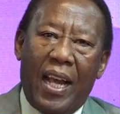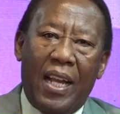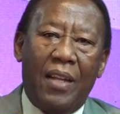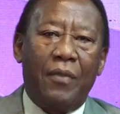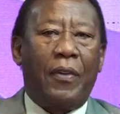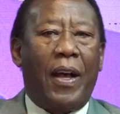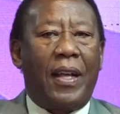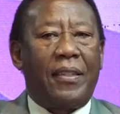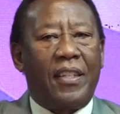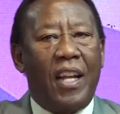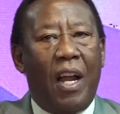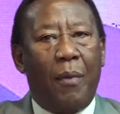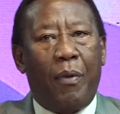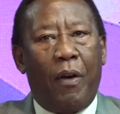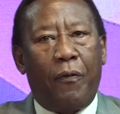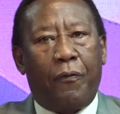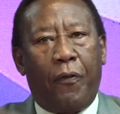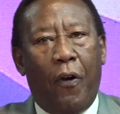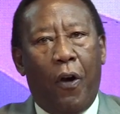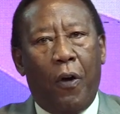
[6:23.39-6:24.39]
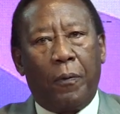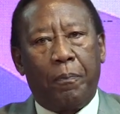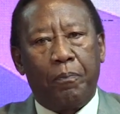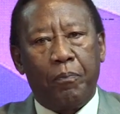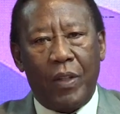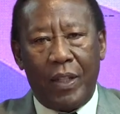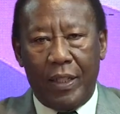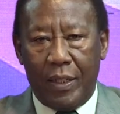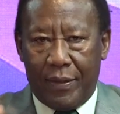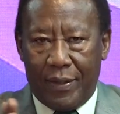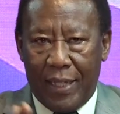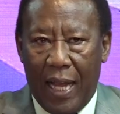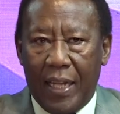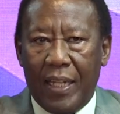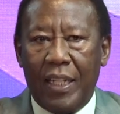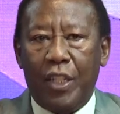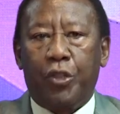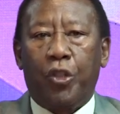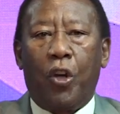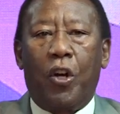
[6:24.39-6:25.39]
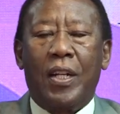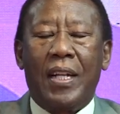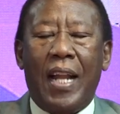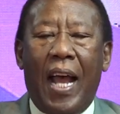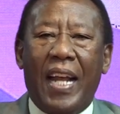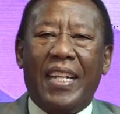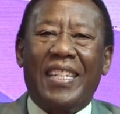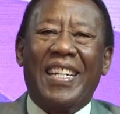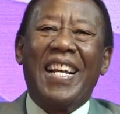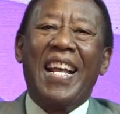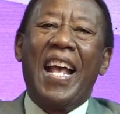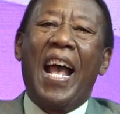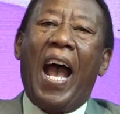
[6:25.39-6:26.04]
and verse number 4, he said in John 9,